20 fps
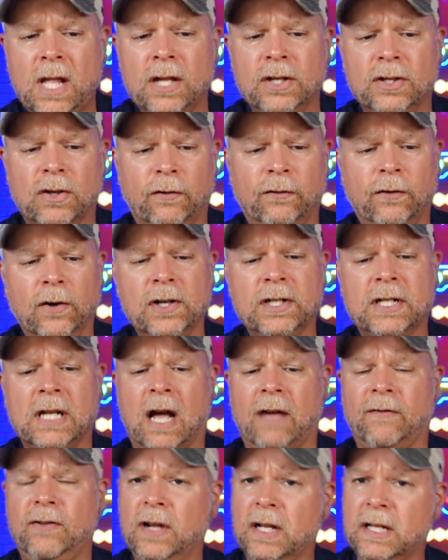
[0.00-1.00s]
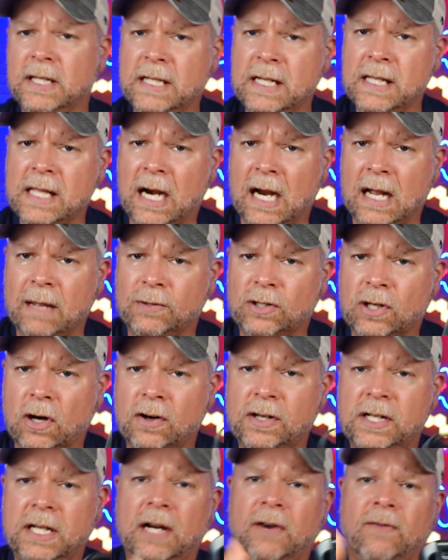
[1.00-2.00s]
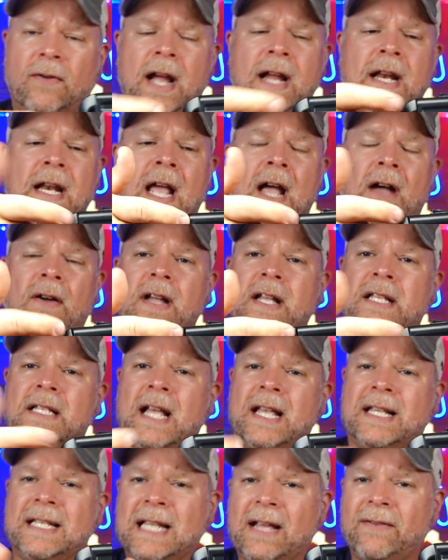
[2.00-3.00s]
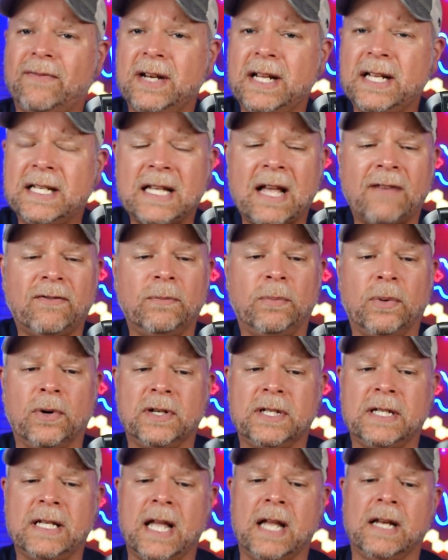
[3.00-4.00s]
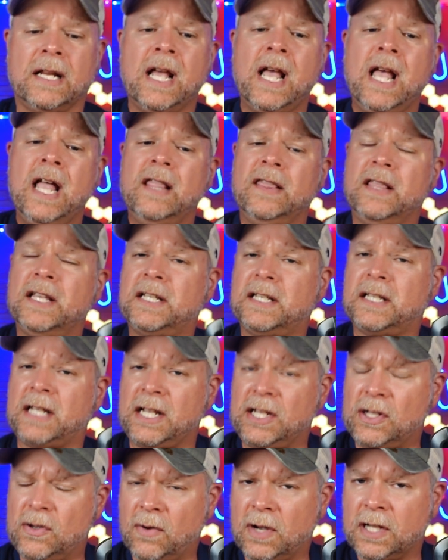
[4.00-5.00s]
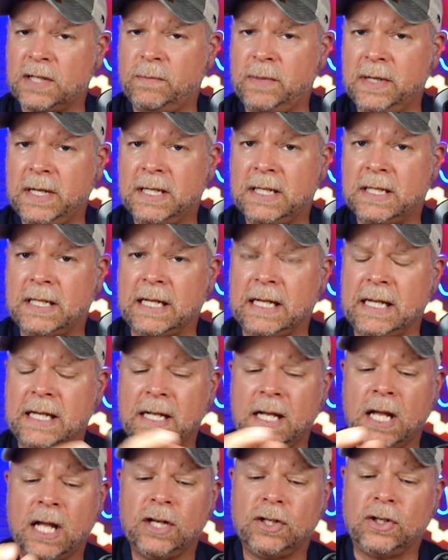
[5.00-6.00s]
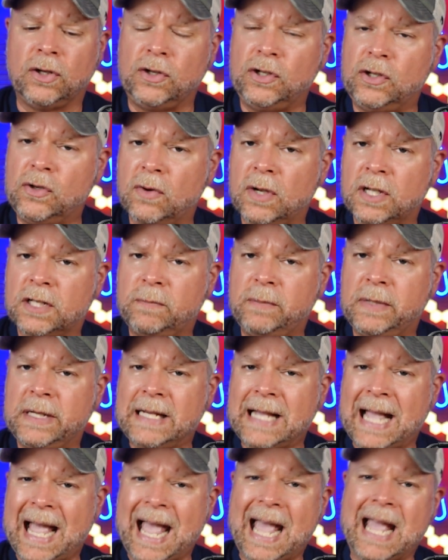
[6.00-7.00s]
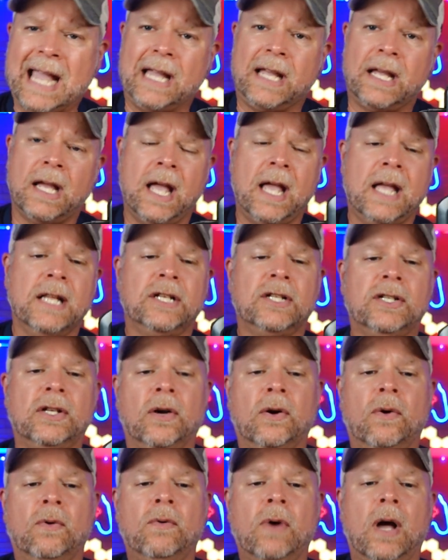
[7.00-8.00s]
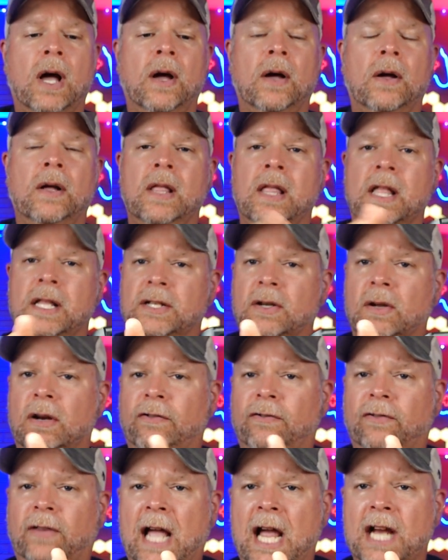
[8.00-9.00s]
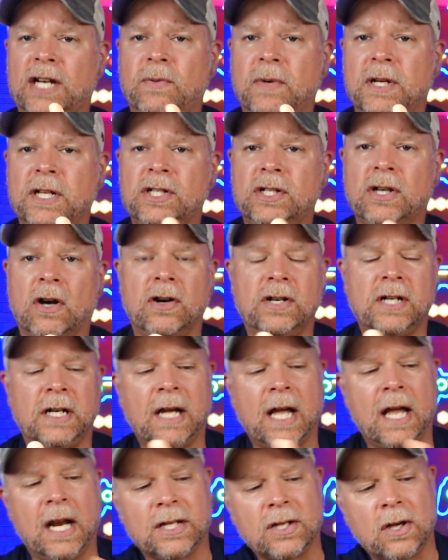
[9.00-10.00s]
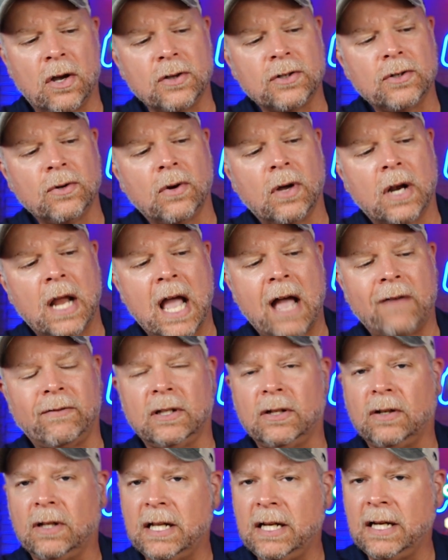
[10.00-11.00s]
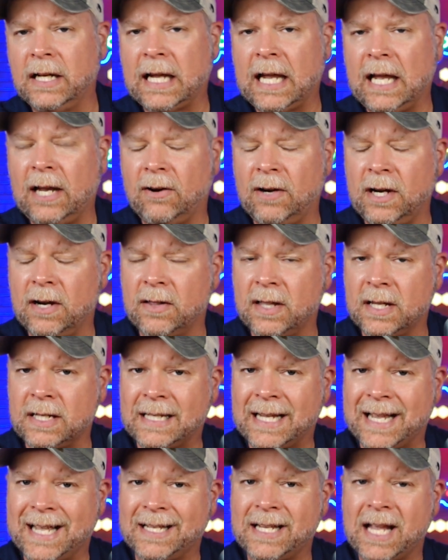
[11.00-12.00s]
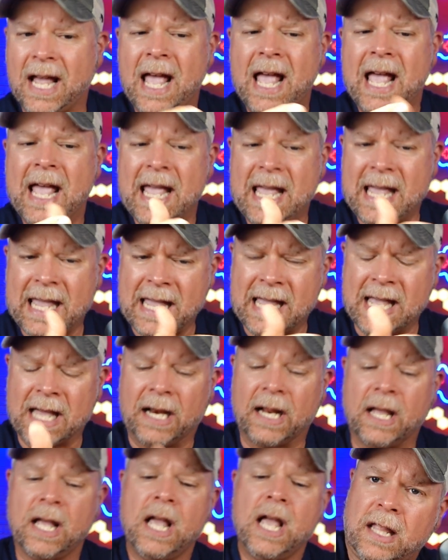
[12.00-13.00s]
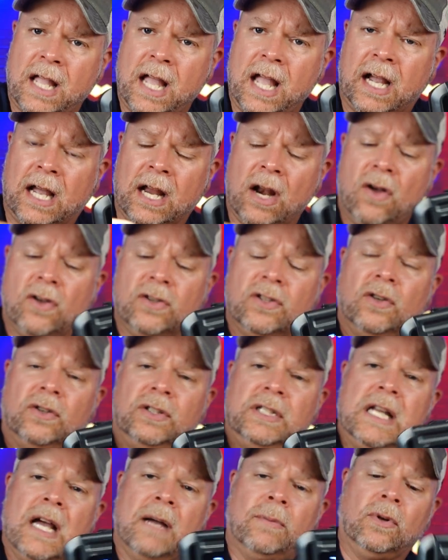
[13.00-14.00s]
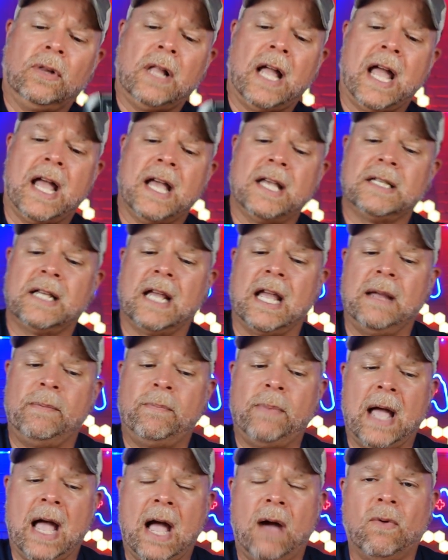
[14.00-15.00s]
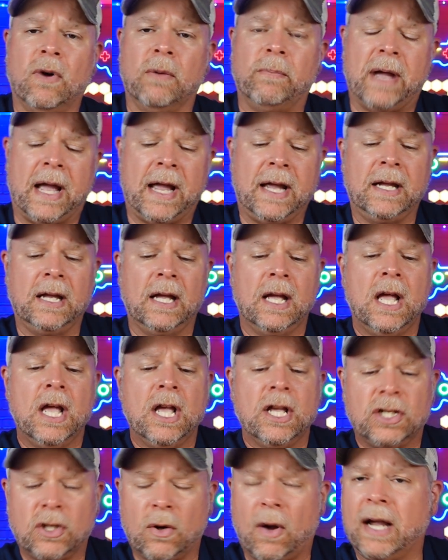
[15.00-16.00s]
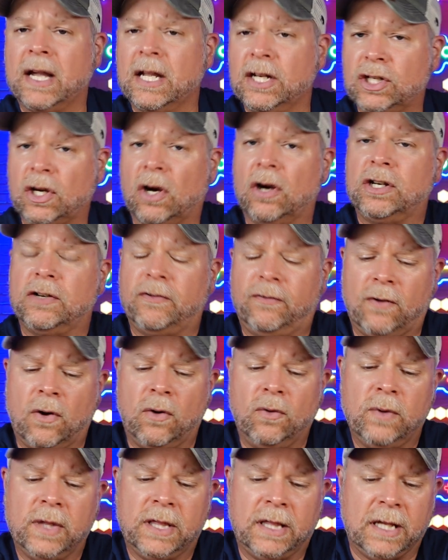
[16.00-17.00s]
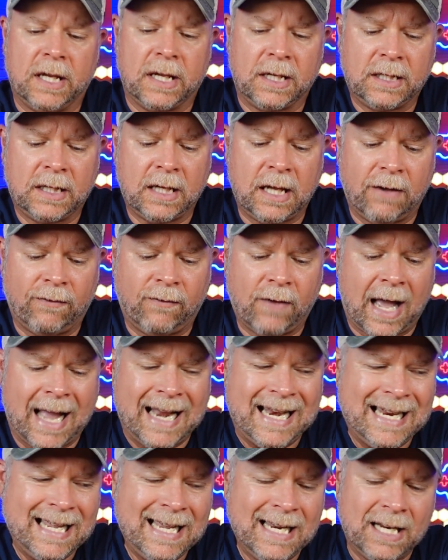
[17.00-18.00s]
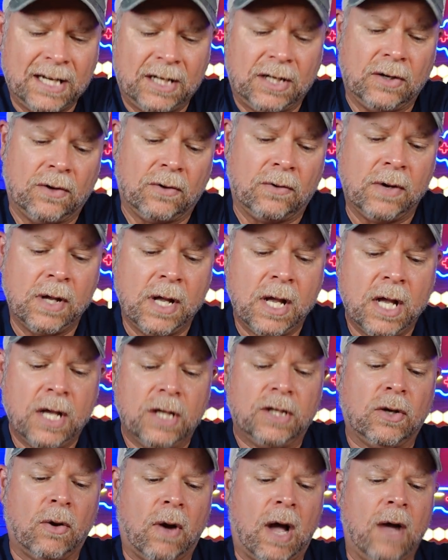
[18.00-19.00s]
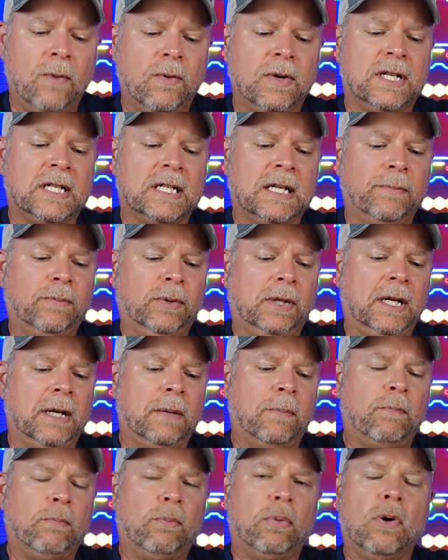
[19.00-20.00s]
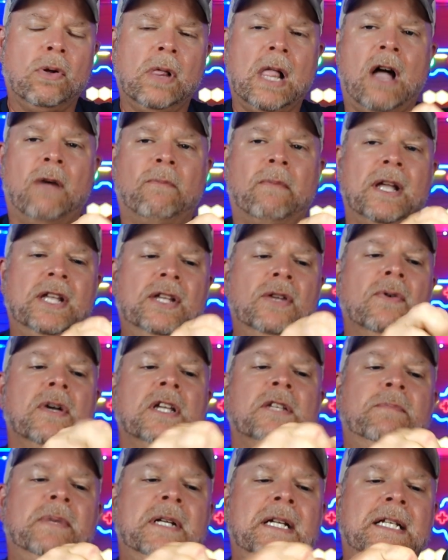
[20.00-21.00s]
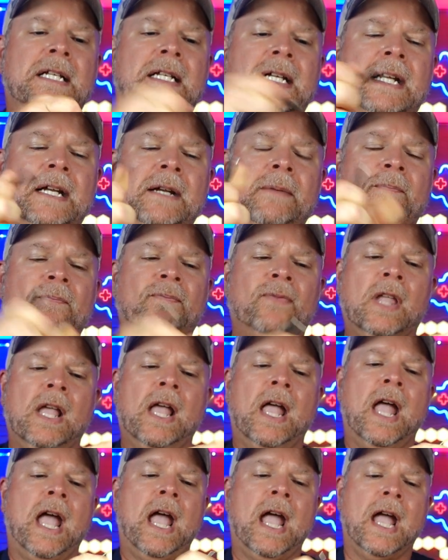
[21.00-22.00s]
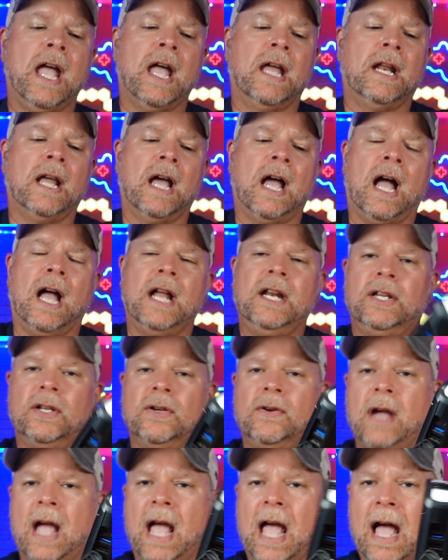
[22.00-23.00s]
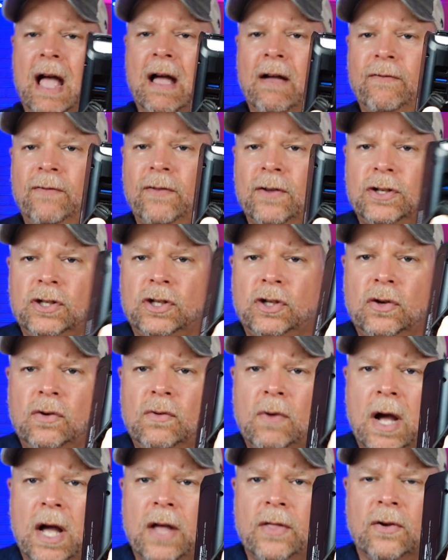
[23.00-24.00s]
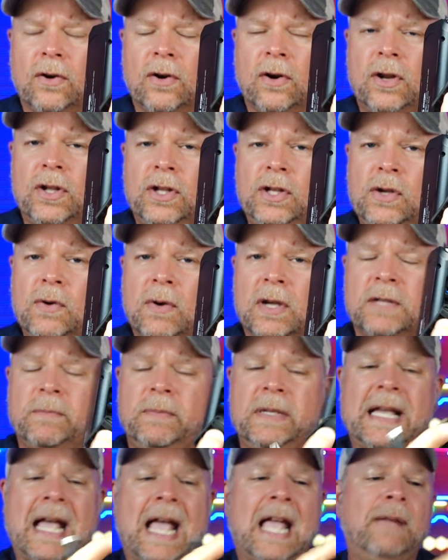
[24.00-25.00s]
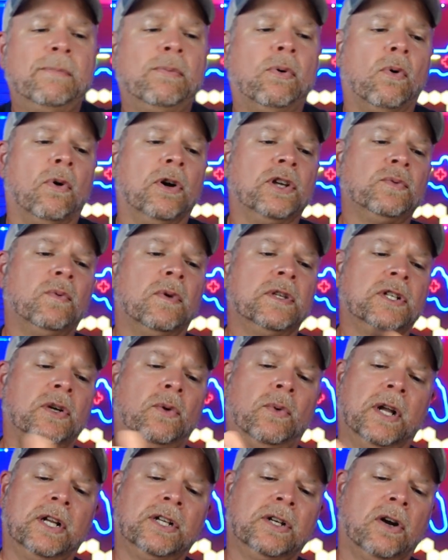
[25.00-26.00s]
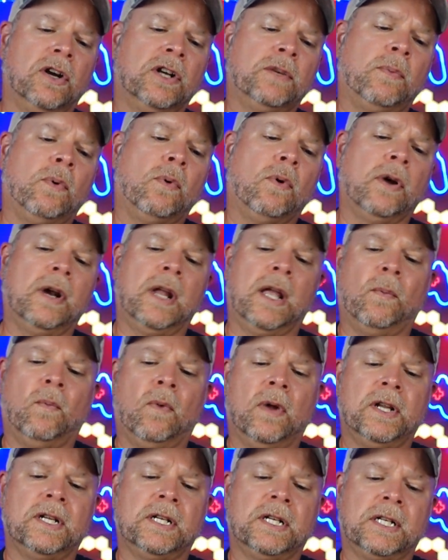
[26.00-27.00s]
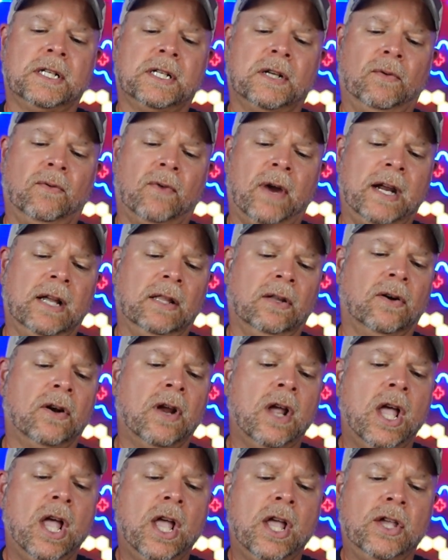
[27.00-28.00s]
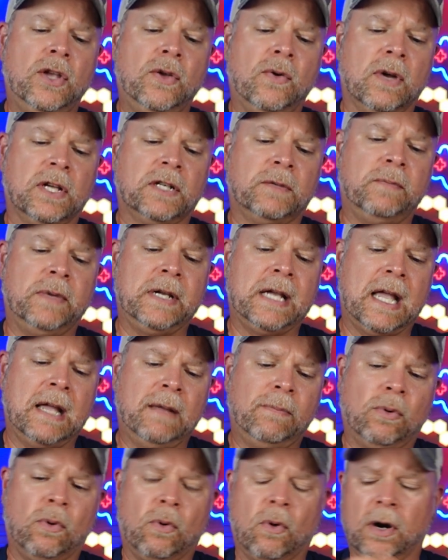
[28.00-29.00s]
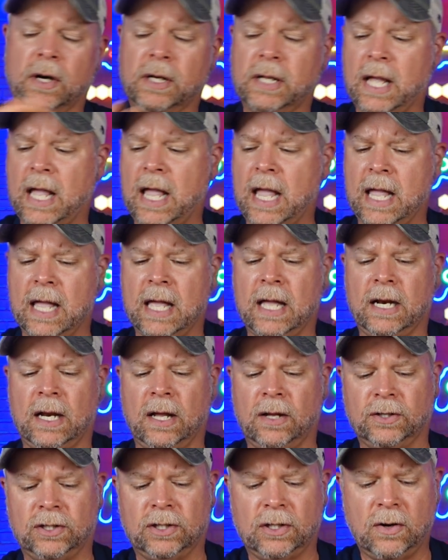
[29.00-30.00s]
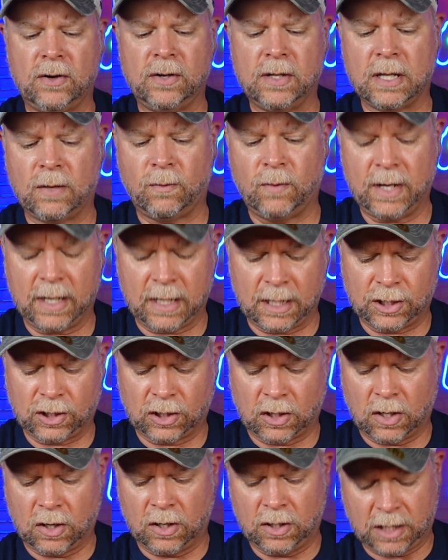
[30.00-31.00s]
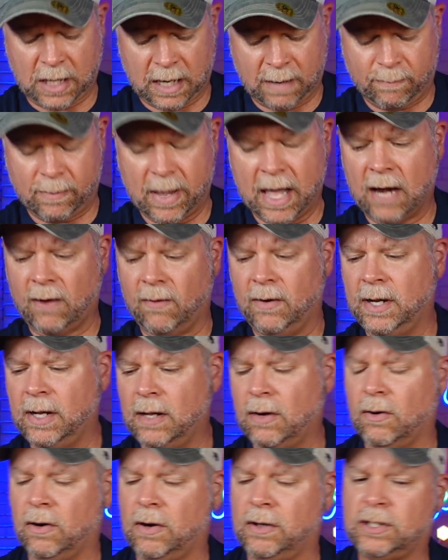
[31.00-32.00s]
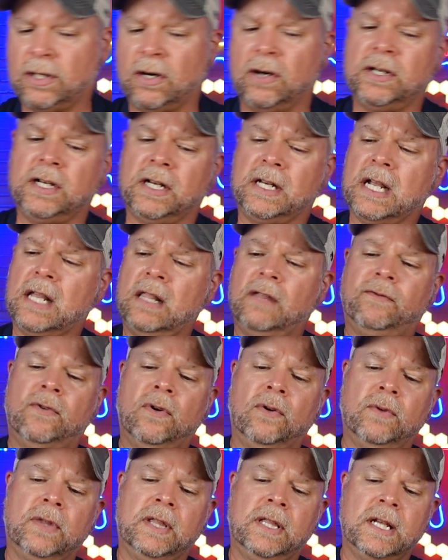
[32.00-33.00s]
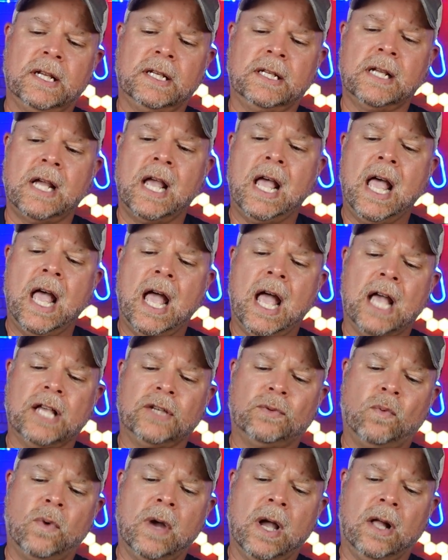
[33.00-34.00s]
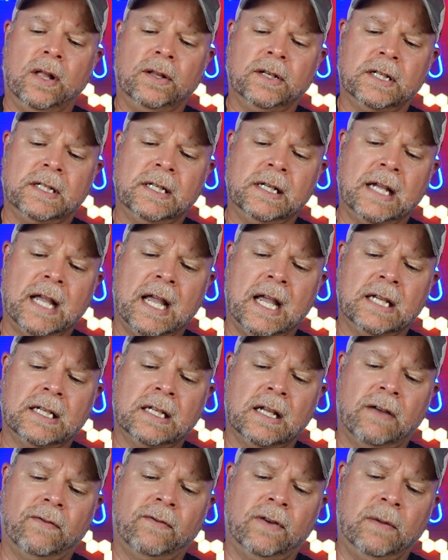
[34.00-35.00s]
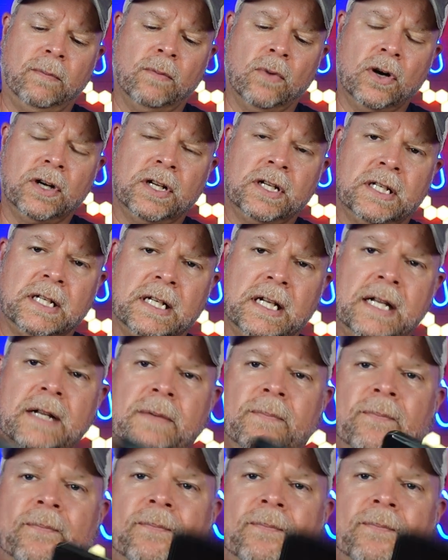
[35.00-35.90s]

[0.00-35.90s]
So first off, you can see that I am charging it right now. It's at 77%. This is a USB-C to USB-A, and so it's going to flash when it's charging, and it's also going to have a little indicator here that says in. It can also double as a power bank, so I can charge a phone with this if I needed to. So I would simply pull out my USB-C, and I do have two other USB-A ports. One's a quick charge port and one's just a regular USB-A port. And I'll show you that we can charge a battery or charge a telephone with this as well, just in case of an emergency.